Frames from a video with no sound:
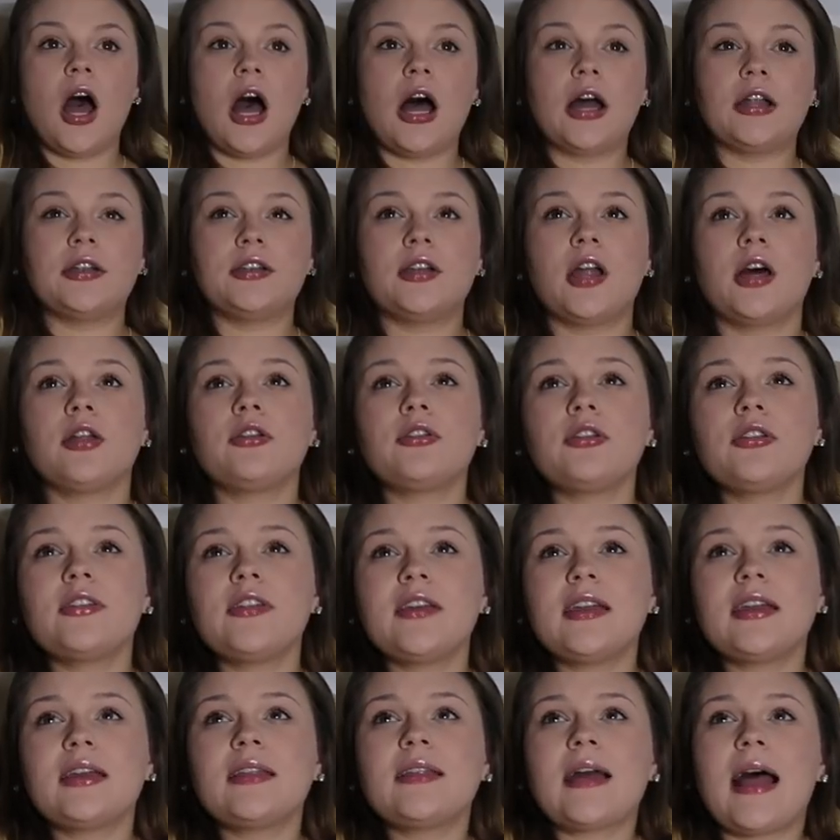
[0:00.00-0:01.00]
Another
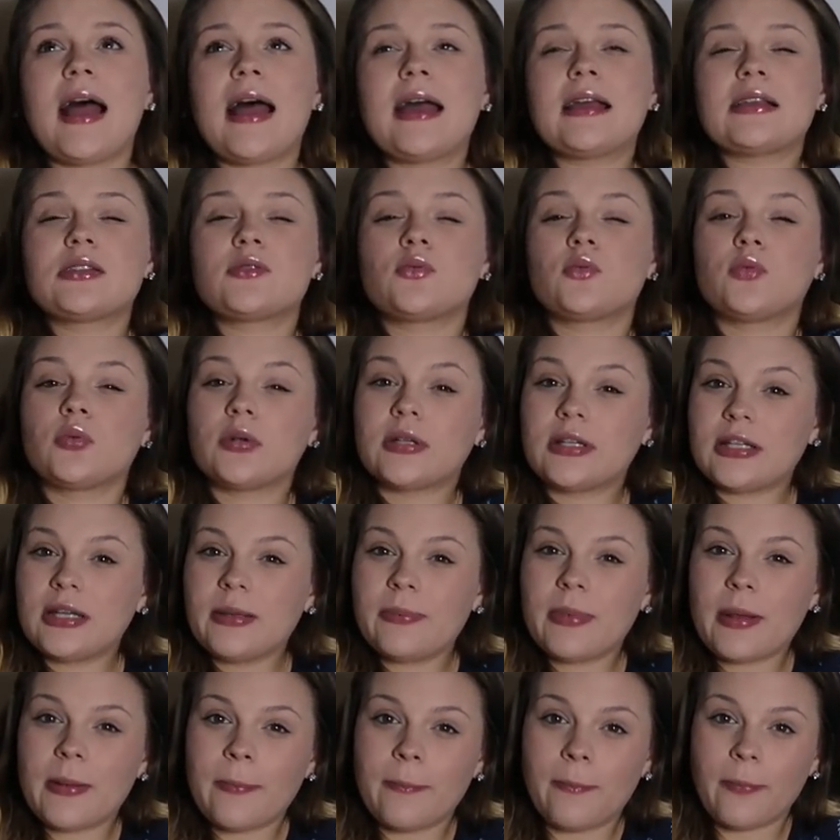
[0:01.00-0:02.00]
thing that has really
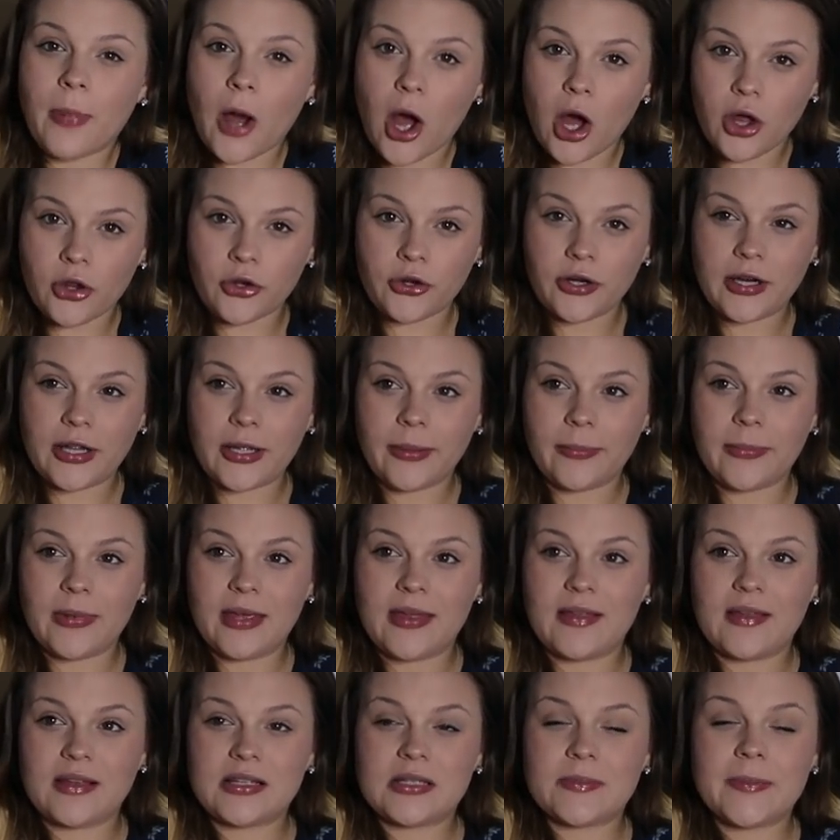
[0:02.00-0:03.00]
been bothering me
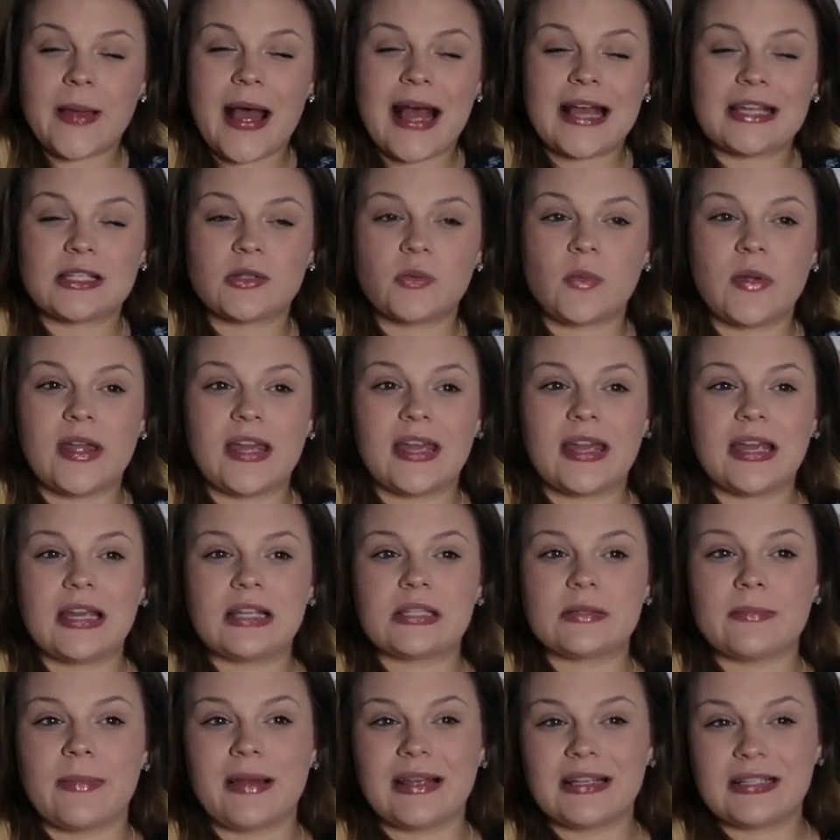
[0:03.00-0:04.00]
this past week
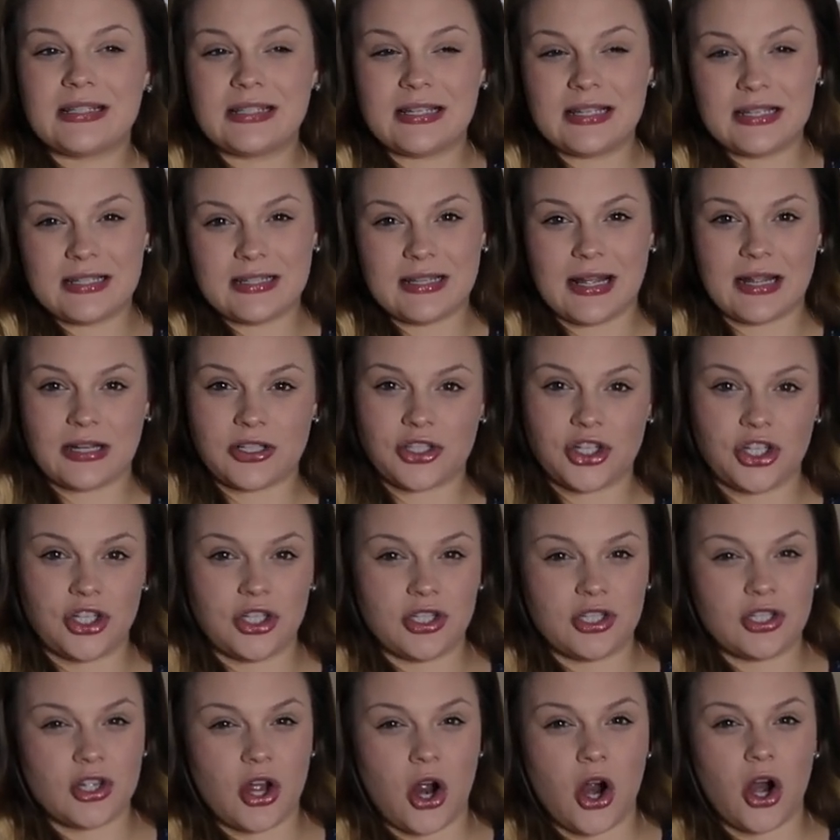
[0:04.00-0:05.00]
is my C-section
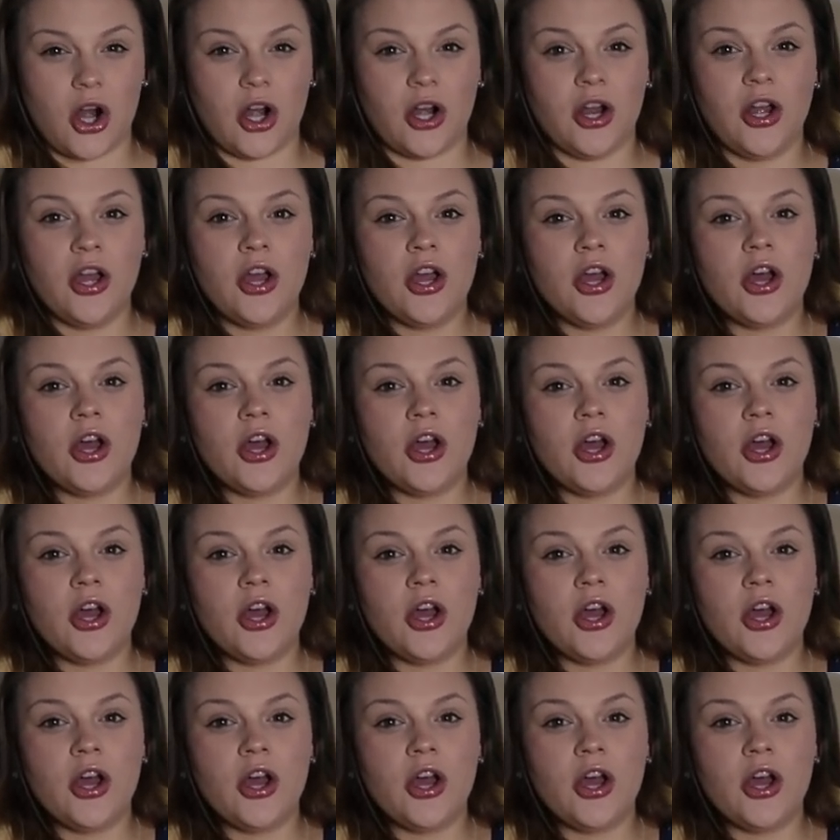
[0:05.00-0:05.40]
scar.